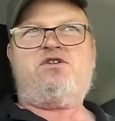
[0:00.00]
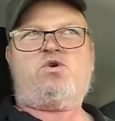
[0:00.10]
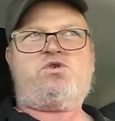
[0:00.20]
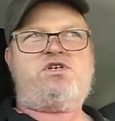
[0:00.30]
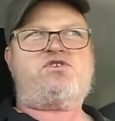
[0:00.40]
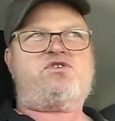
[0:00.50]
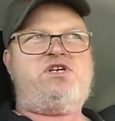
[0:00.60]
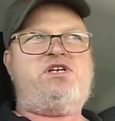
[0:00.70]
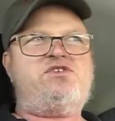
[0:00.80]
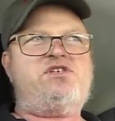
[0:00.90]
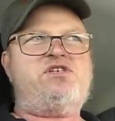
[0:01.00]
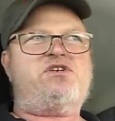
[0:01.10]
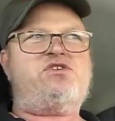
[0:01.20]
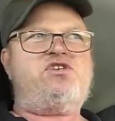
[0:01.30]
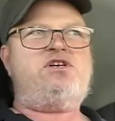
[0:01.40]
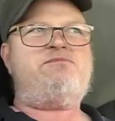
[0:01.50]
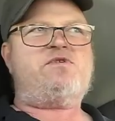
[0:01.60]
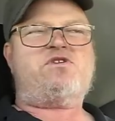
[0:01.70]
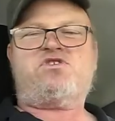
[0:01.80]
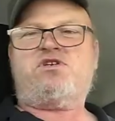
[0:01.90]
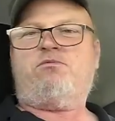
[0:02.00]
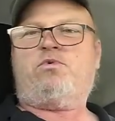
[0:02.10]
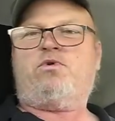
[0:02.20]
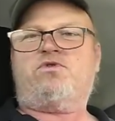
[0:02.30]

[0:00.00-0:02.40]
Those things are easy, they're cheap, they're simple,